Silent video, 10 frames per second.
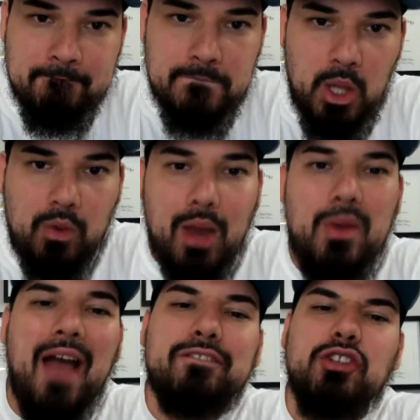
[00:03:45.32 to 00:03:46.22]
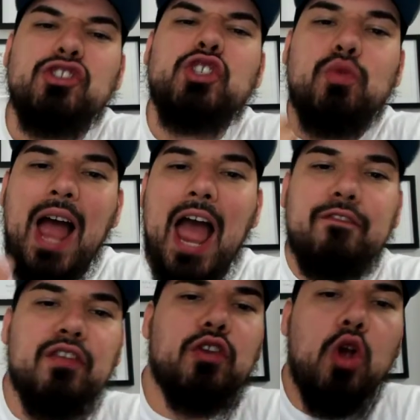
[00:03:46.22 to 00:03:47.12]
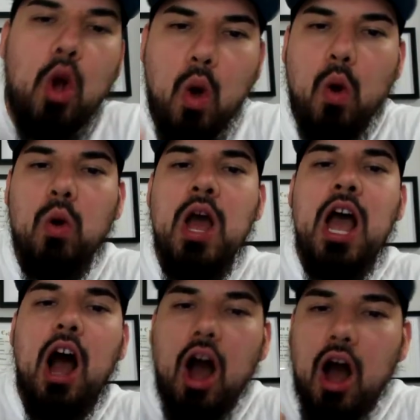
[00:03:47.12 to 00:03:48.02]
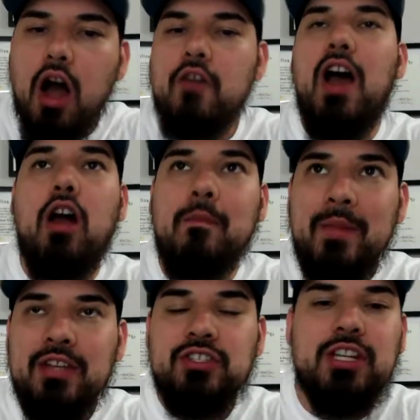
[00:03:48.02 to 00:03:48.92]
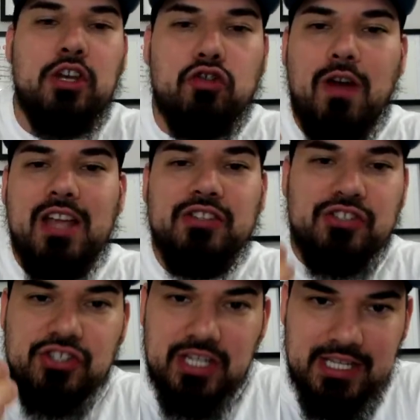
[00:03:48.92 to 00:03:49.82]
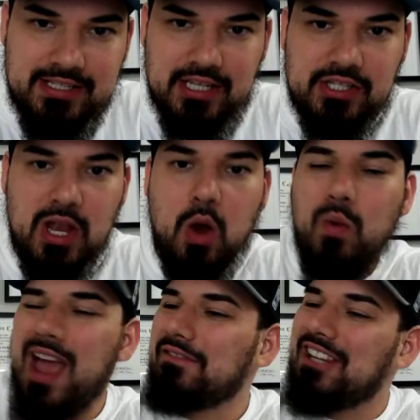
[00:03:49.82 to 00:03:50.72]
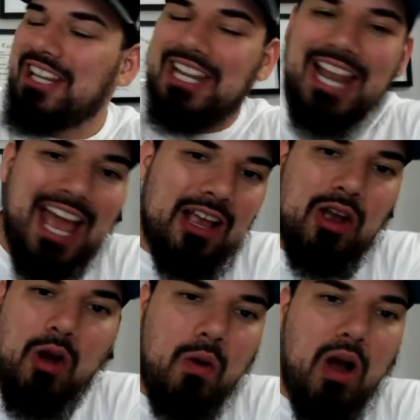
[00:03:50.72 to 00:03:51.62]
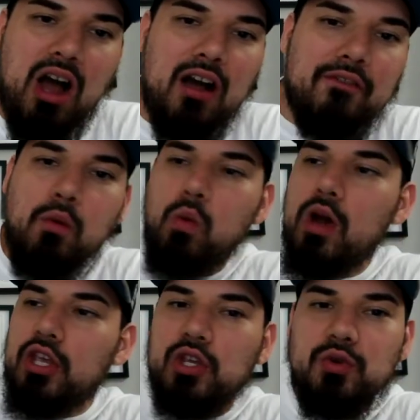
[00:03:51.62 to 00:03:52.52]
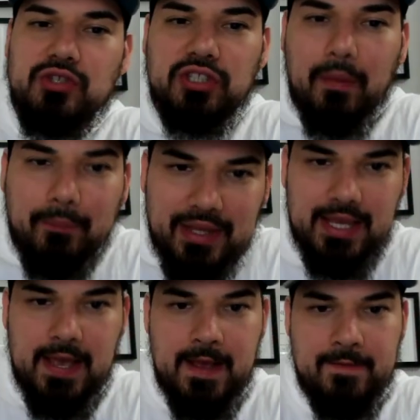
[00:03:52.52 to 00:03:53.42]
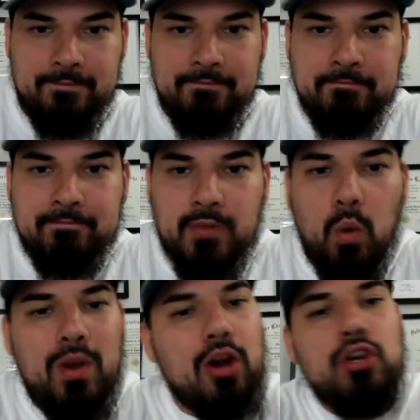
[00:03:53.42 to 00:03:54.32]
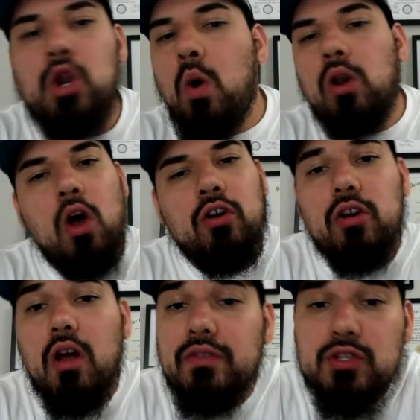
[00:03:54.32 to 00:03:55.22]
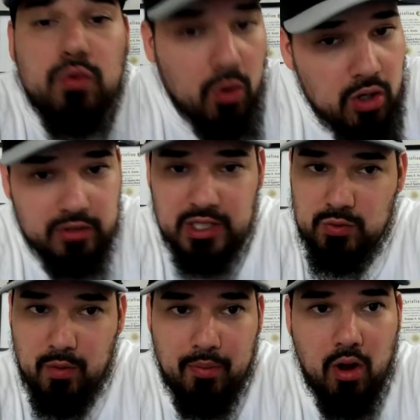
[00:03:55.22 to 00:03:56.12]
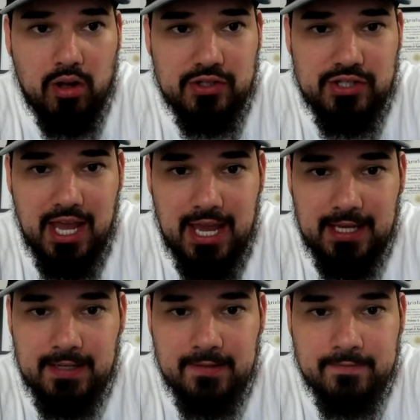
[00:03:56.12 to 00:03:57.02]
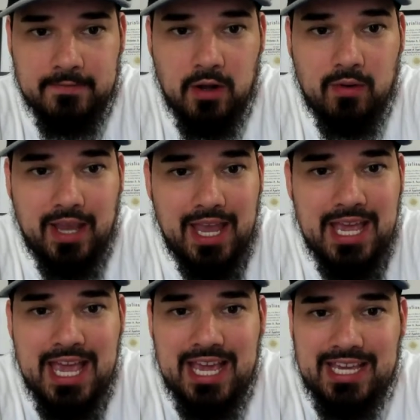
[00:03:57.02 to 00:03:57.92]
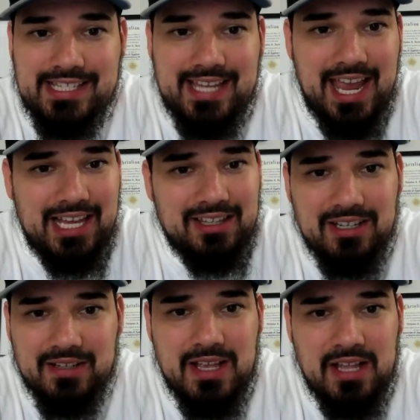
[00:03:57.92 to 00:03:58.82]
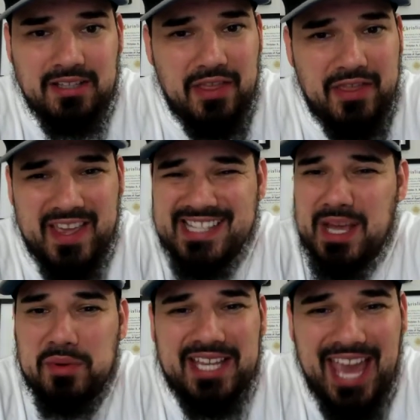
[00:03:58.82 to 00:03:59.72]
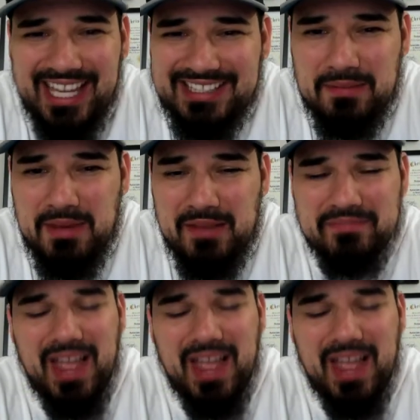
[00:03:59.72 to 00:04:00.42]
Okay, we have to strive for the goal of our mission in Christ Jesus. We have to let go of what used to be. We are no longer of this world, is what Paul's saying. Okay, he's saying, look, the things that were gained to me,